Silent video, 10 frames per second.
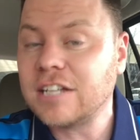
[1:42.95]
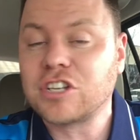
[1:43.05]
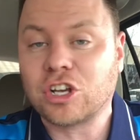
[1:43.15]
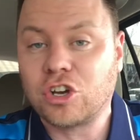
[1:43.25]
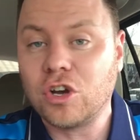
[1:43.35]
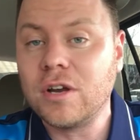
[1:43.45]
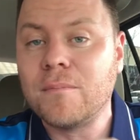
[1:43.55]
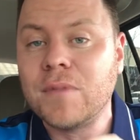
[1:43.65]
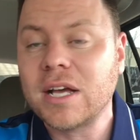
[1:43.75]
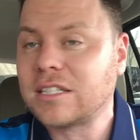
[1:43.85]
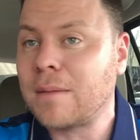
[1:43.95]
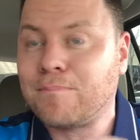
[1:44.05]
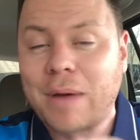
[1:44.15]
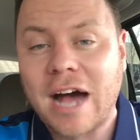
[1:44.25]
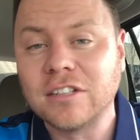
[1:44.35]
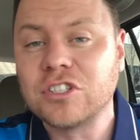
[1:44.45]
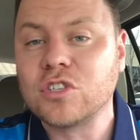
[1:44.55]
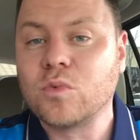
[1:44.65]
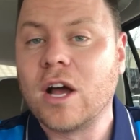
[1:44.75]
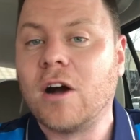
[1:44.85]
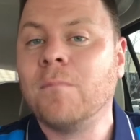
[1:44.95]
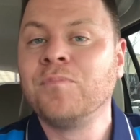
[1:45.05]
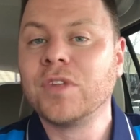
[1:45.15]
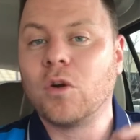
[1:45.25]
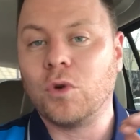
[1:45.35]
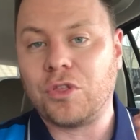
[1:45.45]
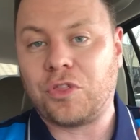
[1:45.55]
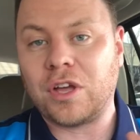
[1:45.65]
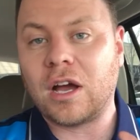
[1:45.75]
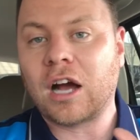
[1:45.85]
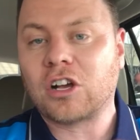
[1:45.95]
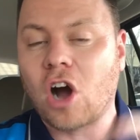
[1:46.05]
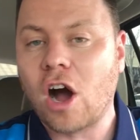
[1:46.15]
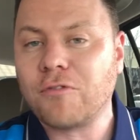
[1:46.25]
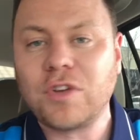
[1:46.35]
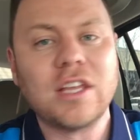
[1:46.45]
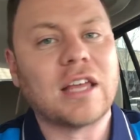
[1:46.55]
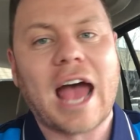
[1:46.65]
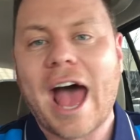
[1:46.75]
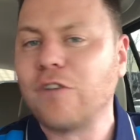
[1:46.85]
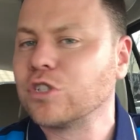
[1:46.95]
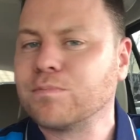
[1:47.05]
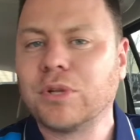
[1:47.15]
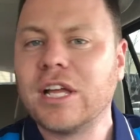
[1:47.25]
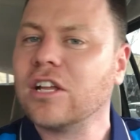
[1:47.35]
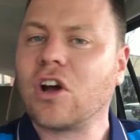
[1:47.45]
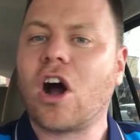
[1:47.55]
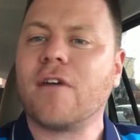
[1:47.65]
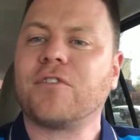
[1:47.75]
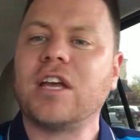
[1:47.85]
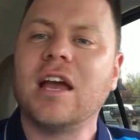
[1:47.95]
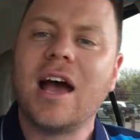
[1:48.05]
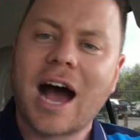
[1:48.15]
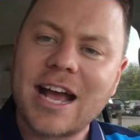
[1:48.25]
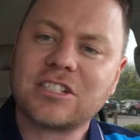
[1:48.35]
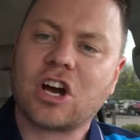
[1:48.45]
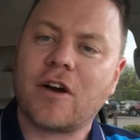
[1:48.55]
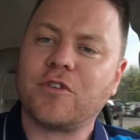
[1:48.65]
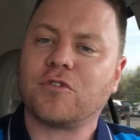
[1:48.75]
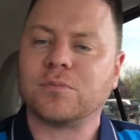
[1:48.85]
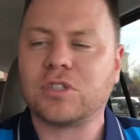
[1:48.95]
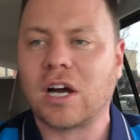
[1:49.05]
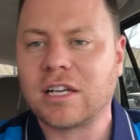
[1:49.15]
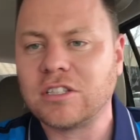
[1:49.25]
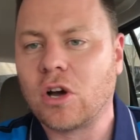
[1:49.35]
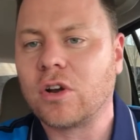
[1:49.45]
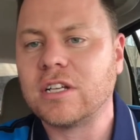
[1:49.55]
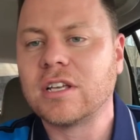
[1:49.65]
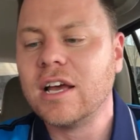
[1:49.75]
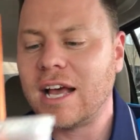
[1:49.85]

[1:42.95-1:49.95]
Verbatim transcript: It's a good mix. It balances well with the uh, coffee, the house blend coffee, iced coffee from Dunkin' Donuts.